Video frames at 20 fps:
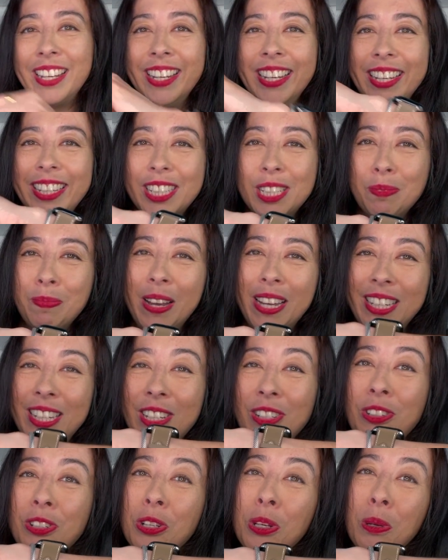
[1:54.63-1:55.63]
It's my
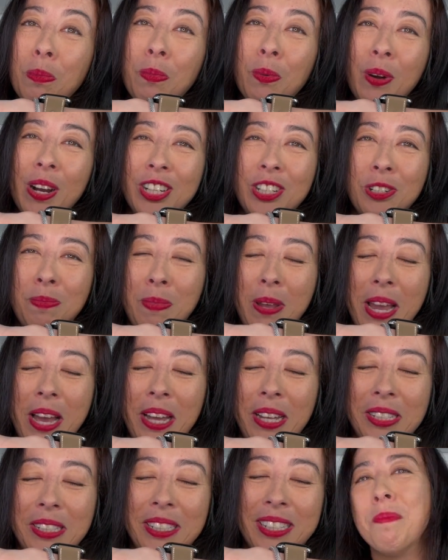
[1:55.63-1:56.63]
Etude watch
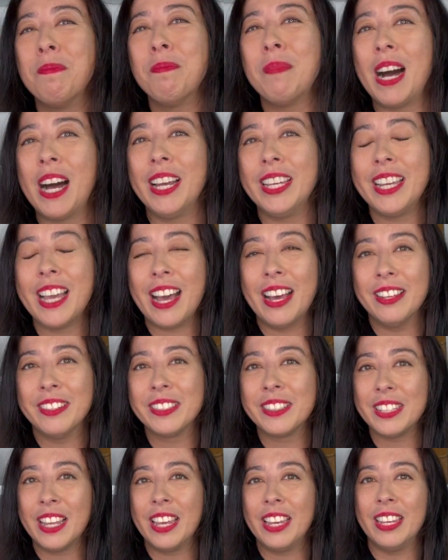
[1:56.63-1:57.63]
band. My
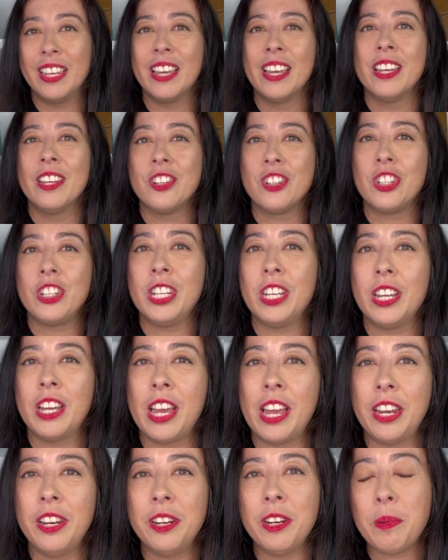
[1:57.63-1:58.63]
essay, she
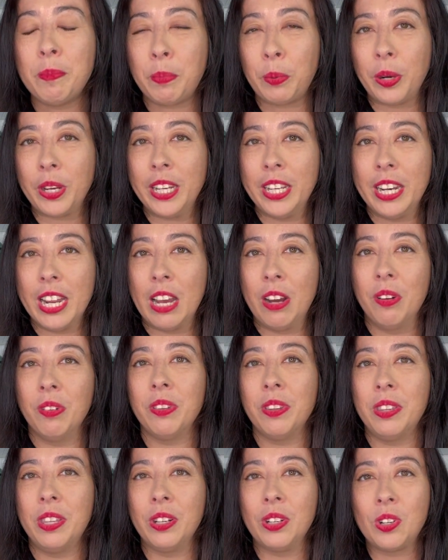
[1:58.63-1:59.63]
ended up bringing
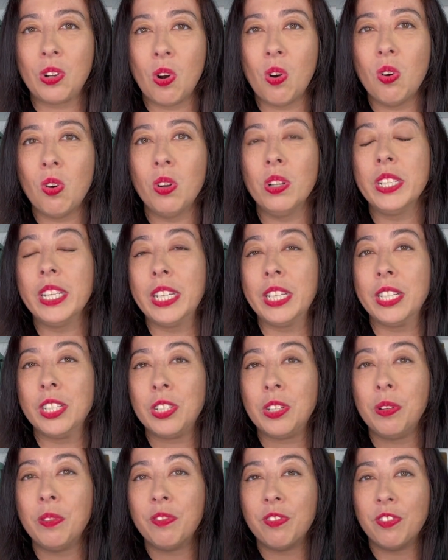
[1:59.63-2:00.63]
out the gold and Etude